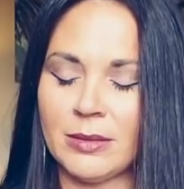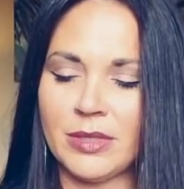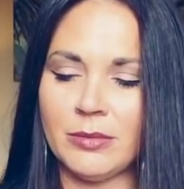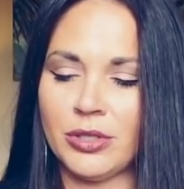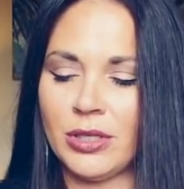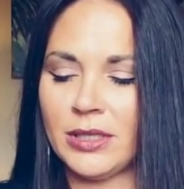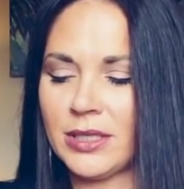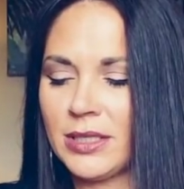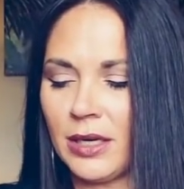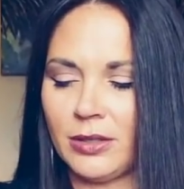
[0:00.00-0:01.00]
sometimes you get
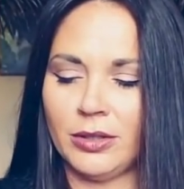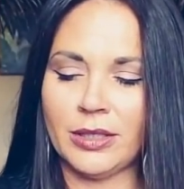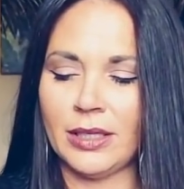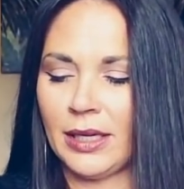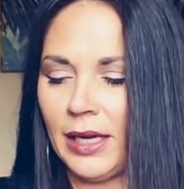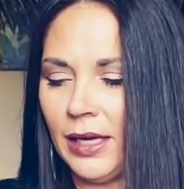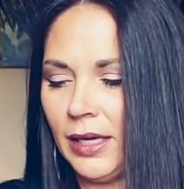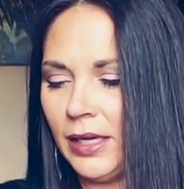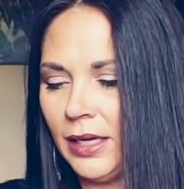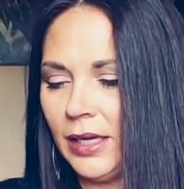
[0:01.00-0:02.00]
stuck looking
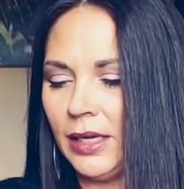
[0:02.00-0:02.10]
at,